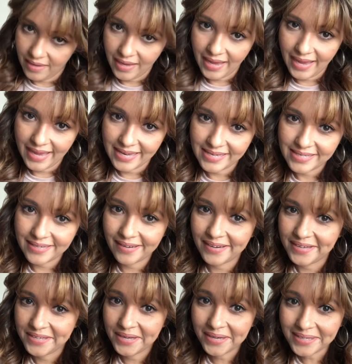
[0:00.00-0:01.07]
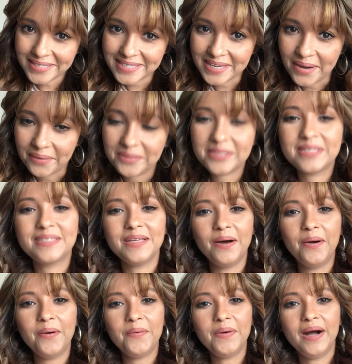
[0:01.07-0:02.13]
And you're good to go.
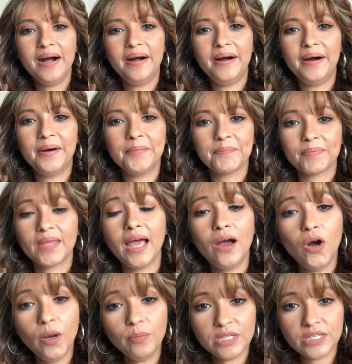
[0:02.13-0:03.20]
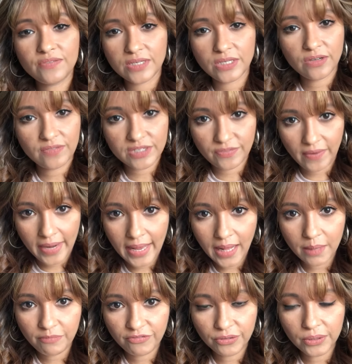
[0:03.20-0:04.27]
So I hope this video was very
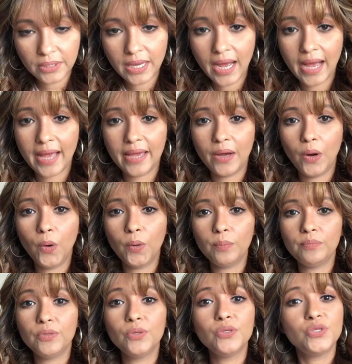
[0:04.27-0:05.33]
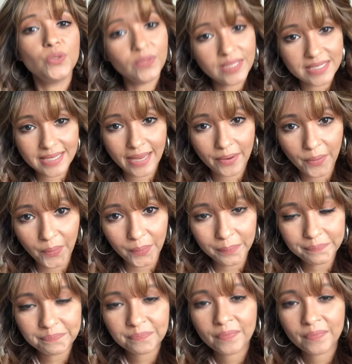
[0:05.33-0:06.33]
helpful. I hope you do this at home.